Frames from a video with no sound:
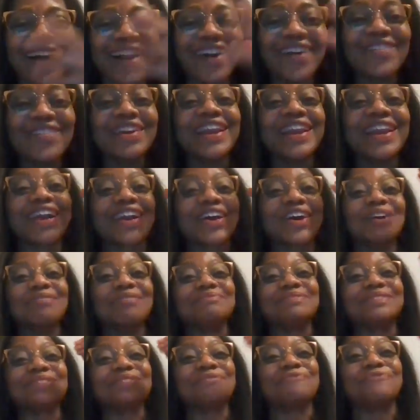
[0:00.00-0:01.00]
When it
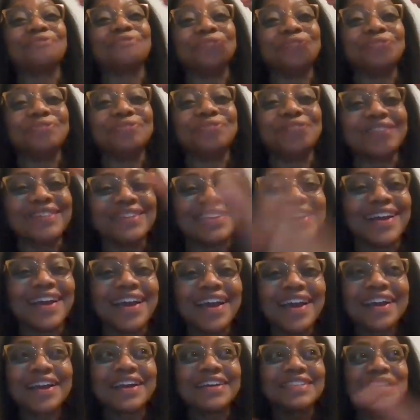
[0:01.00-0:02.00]
comes to food,
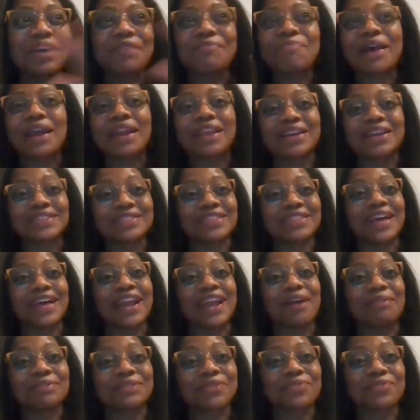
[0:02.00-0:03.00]
because everybody else thought
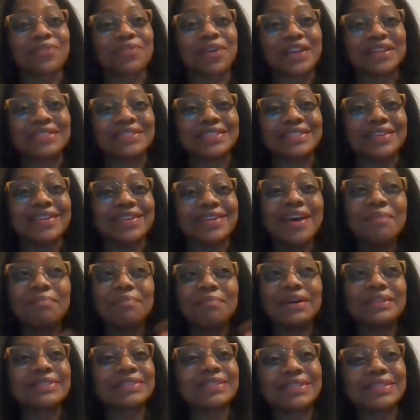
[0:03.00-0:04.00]
I was crazy.
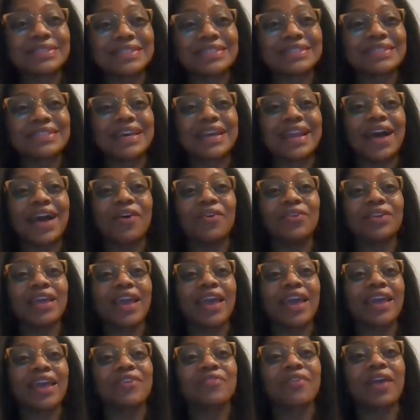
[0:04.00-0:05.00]
My sister said I only
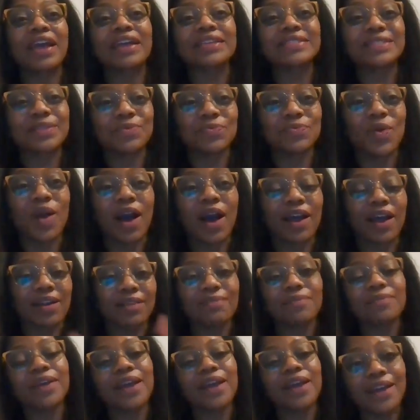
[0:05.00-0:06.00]
ate grass and
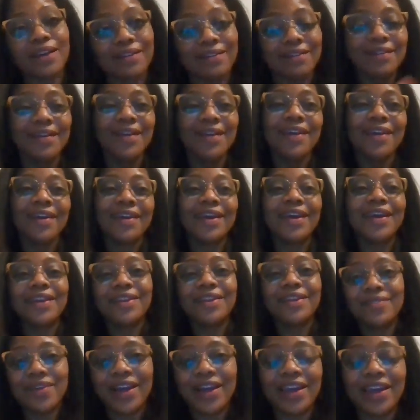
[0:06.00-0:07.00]
water. Well,
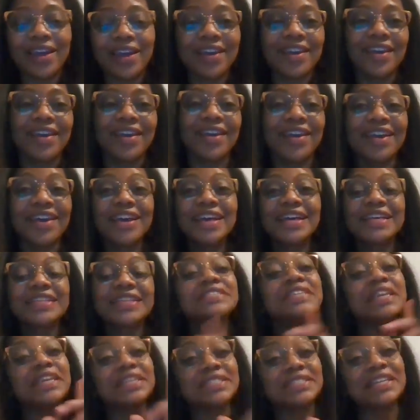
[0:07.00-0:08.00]
anyway,
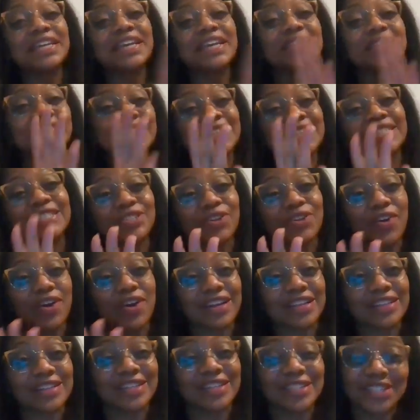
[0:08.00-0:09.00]
since then she
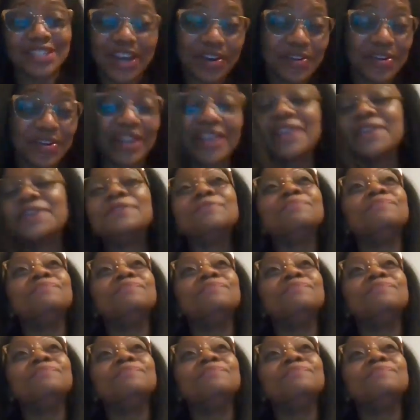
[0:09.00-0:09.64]
started the journey.